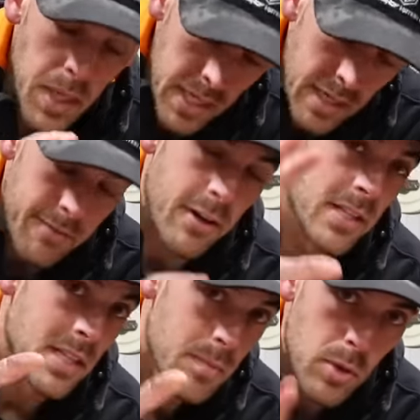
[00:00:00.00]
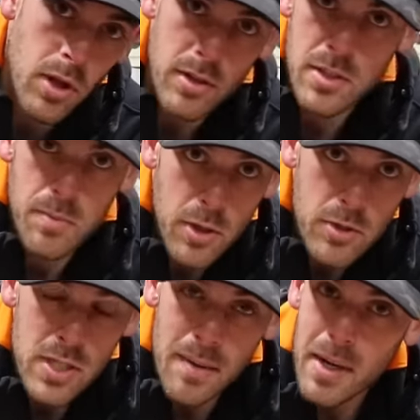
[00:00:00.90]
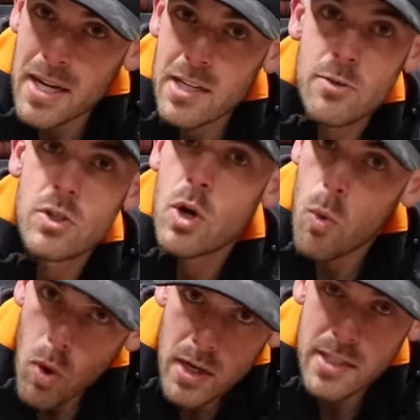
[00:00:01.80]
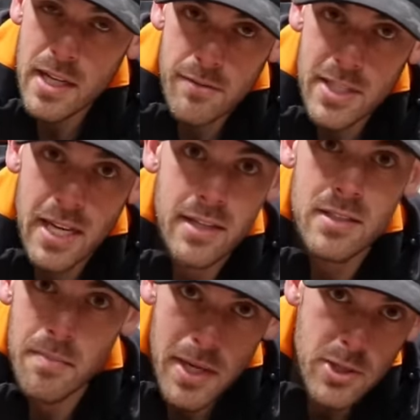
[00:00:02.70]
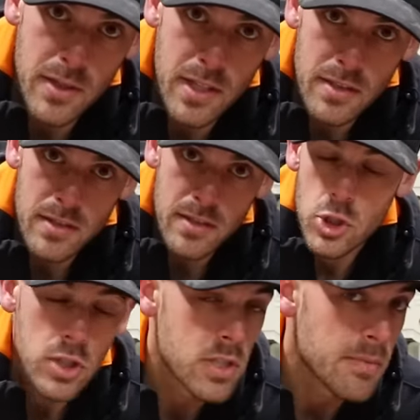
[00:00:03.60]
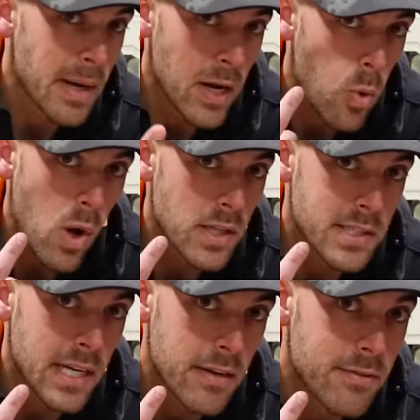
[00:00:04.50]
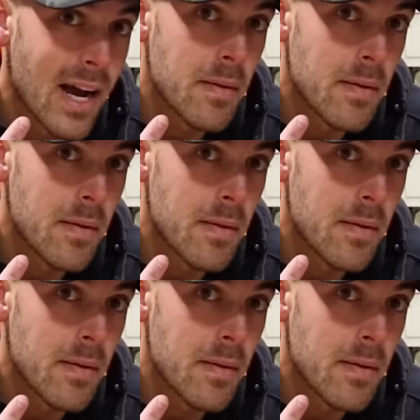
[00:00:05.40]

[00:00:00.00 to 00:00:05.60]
But in a very liberal arts approach, I'm not going to use quantitative data to measure this, just my qualitative